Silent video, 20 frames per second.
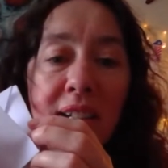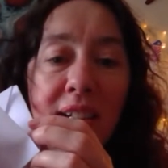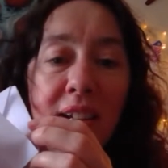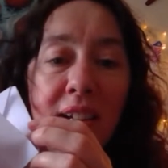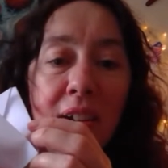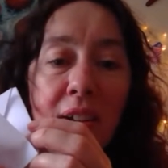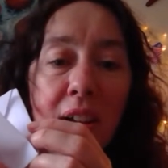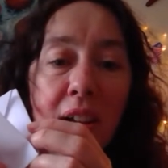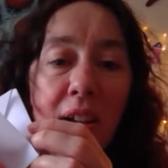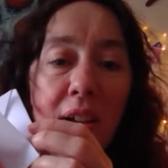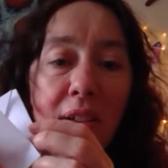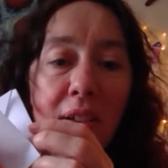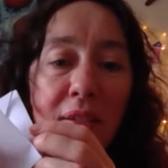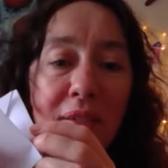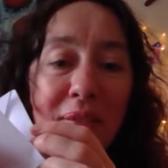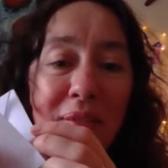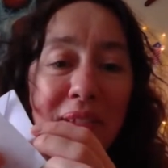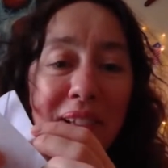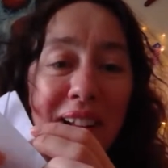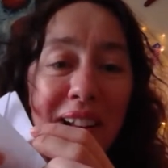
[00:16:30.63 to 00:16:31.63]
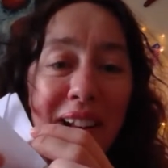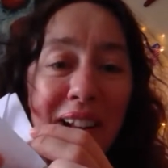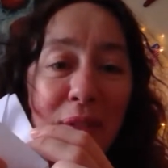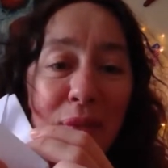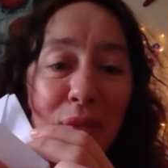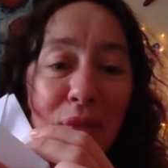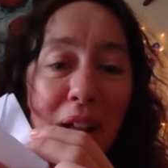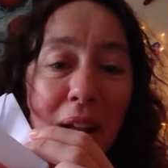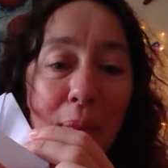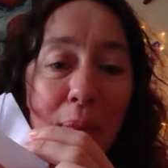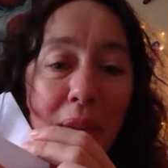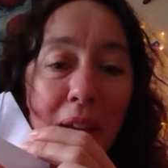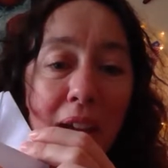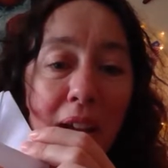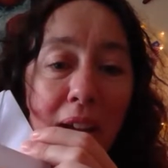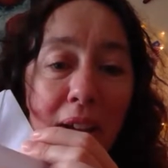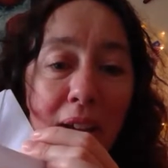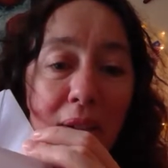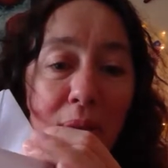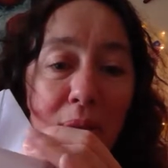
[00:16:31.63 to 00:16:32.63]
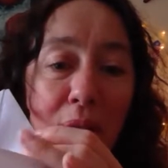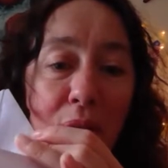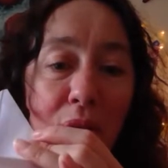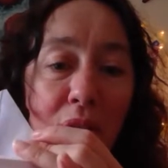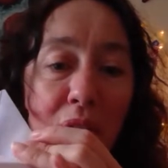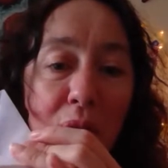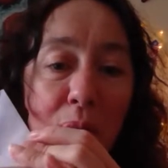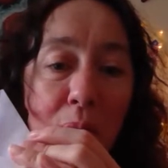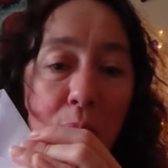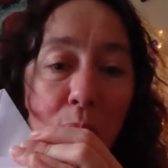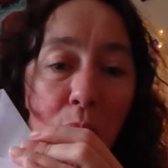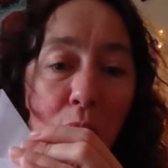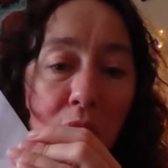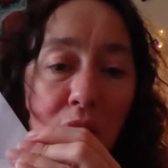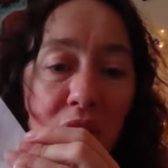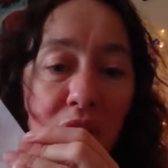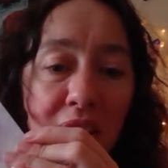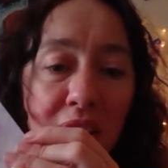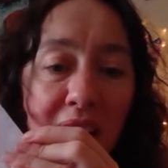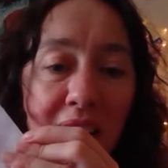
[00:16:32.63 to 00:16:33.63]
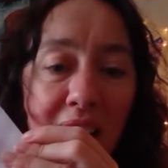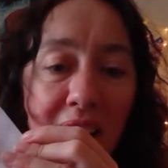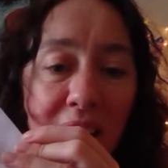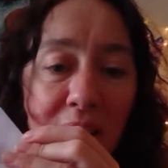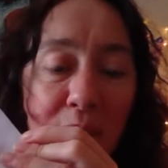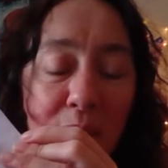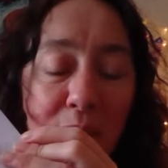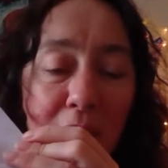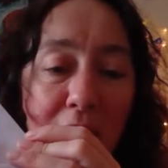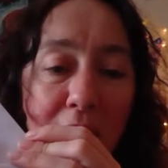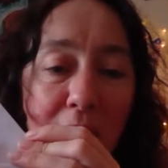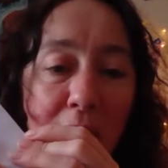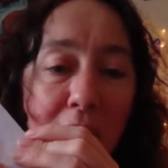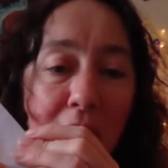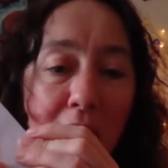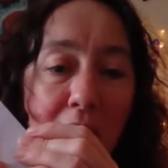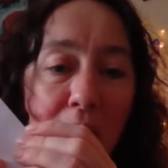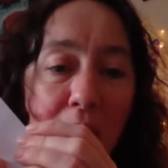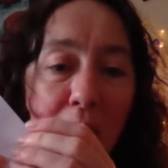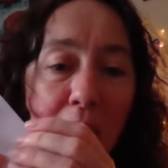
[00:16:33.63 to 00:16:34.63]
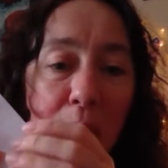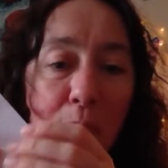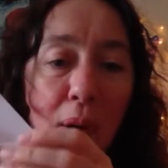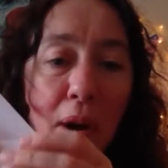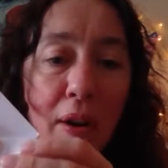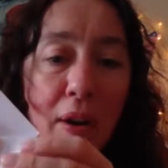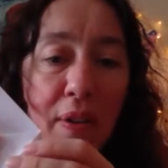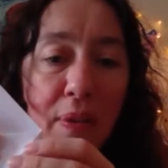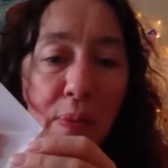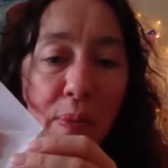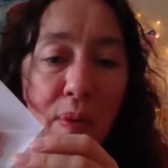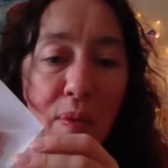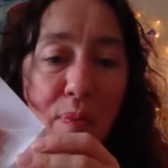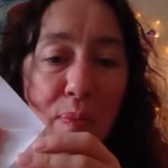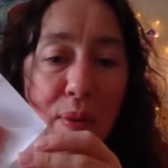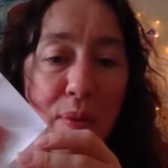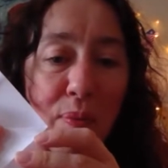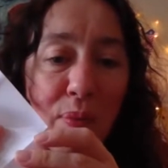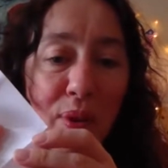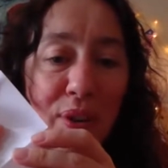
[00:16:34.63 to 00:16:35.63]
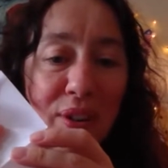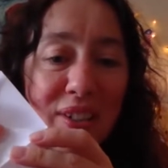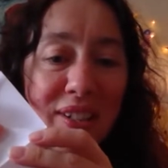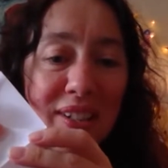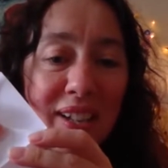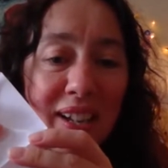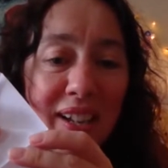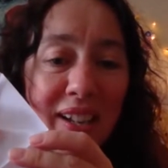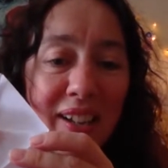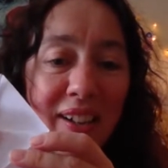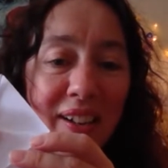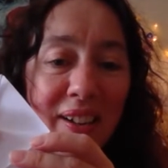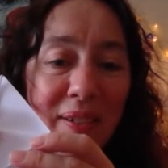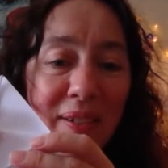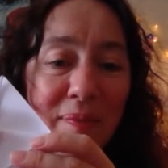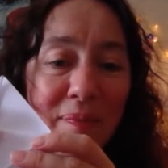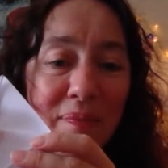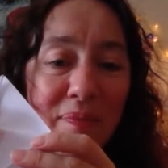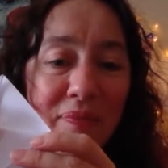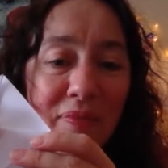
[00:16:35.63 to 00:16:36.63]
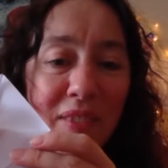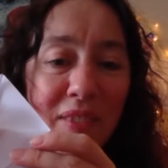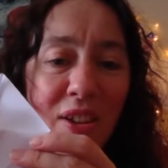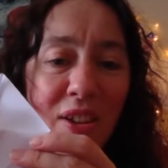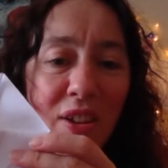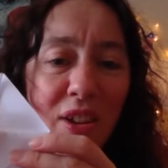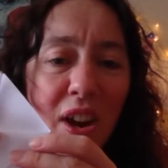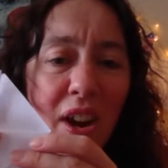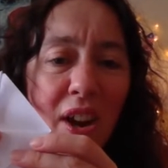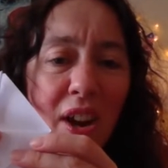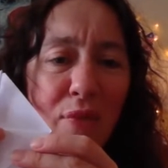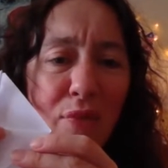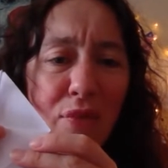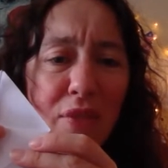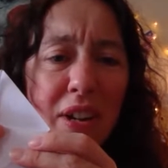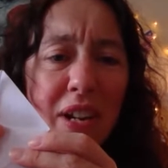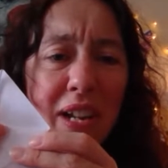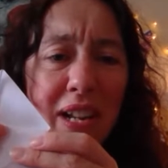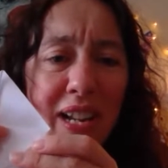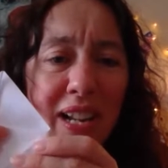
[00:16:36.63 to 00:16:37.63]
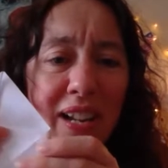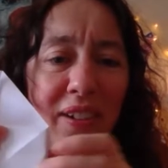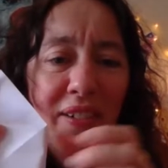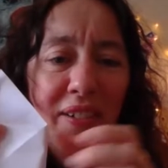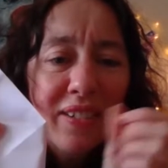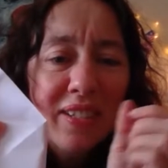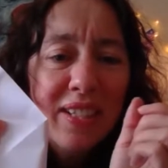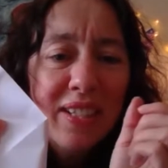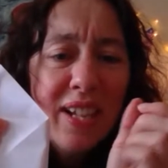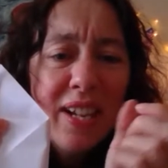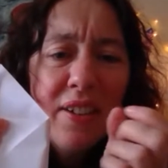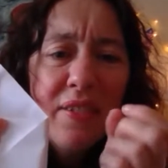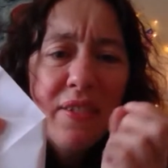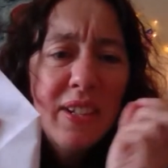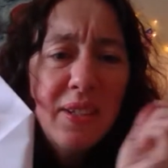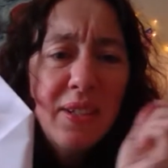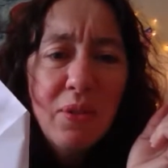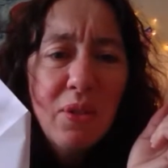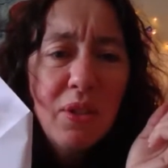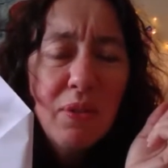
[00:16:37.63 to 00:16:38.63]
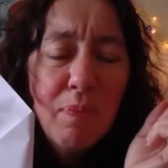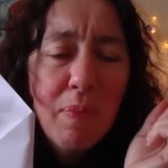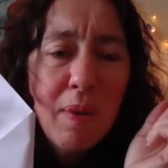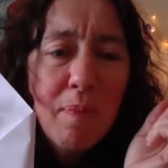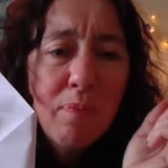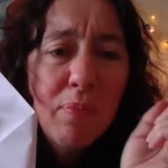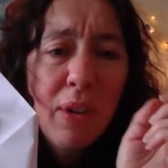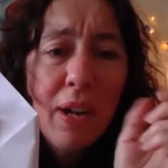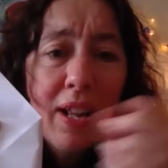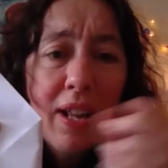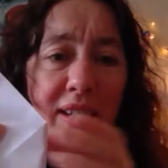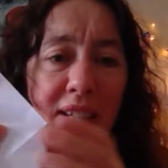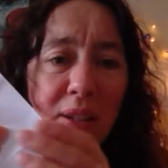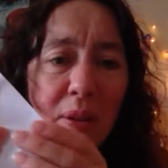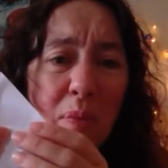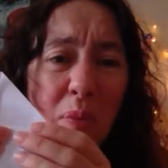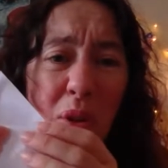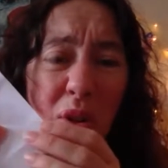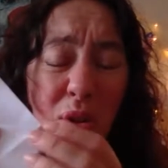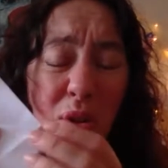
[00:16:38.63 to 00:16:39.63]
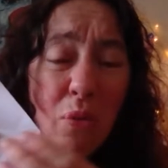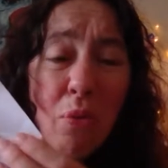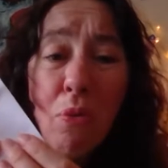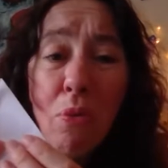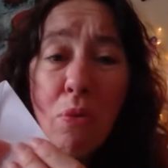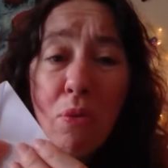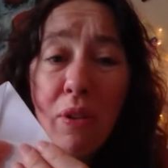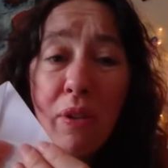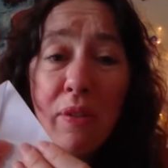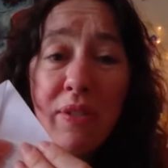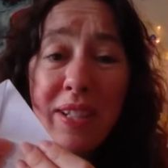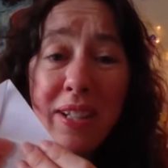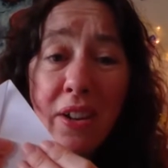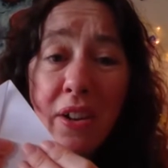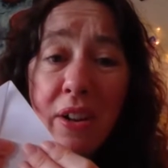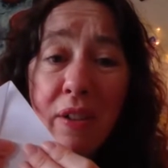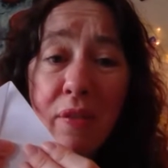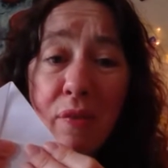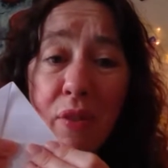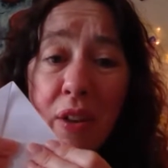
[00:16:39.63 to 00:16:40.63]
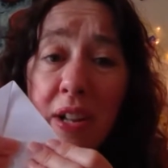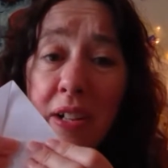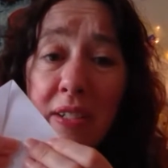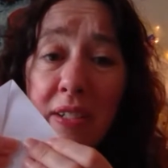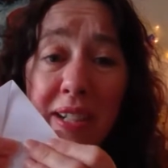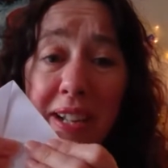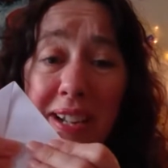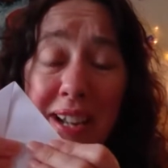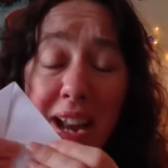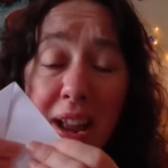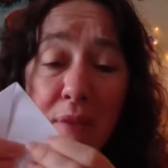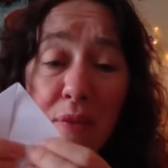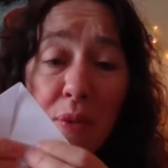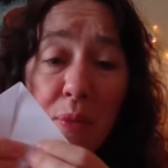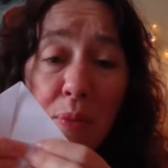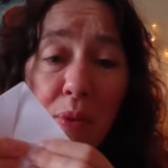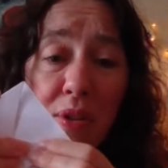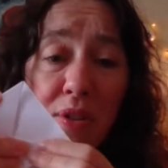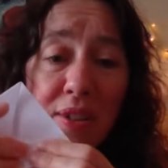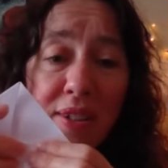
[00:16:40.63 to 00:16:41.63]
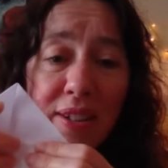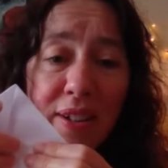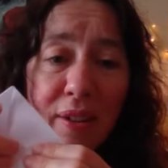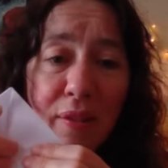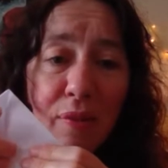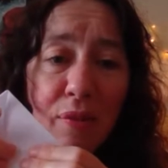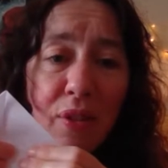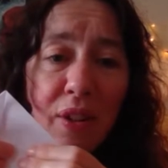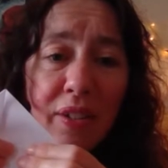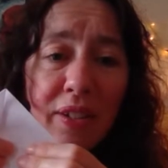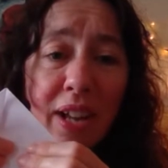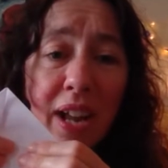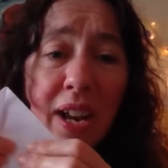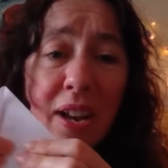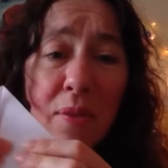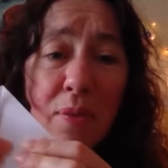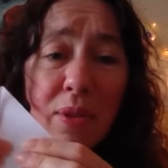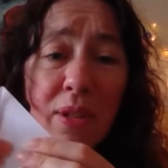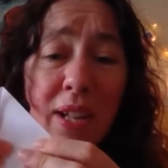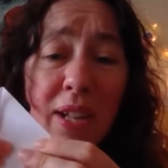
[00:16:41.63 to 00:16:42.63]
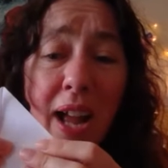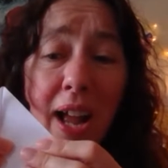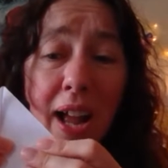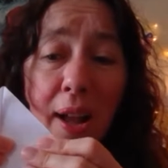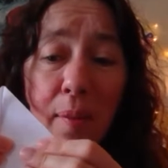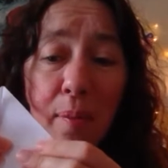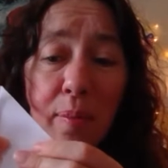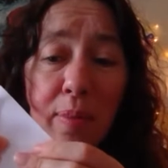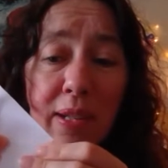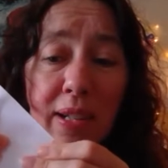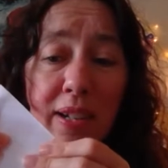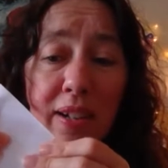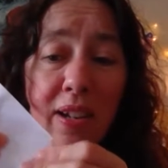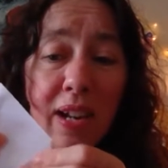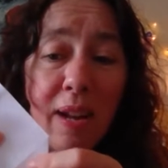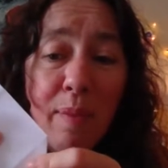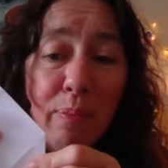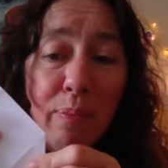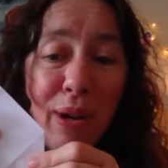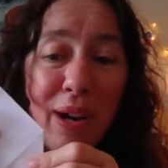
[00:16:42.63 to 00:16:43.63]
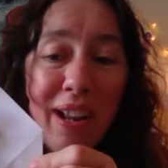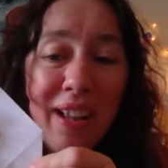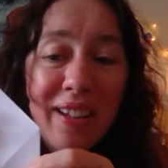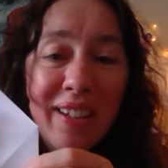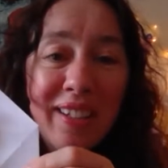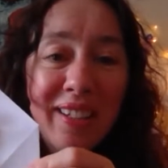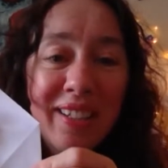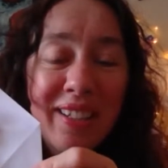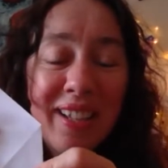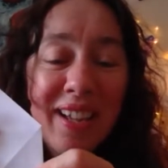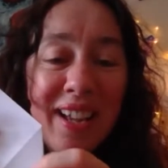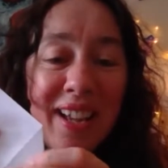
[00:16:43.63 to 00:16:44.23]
Don't know. A little fat there. Whether you've been watching any of my my partner, we've been watching um, kind of really long series, which has been brilliant. So we watched all of Seinfeld. I've never watched Seinfeld, and it was absolutely brilliant.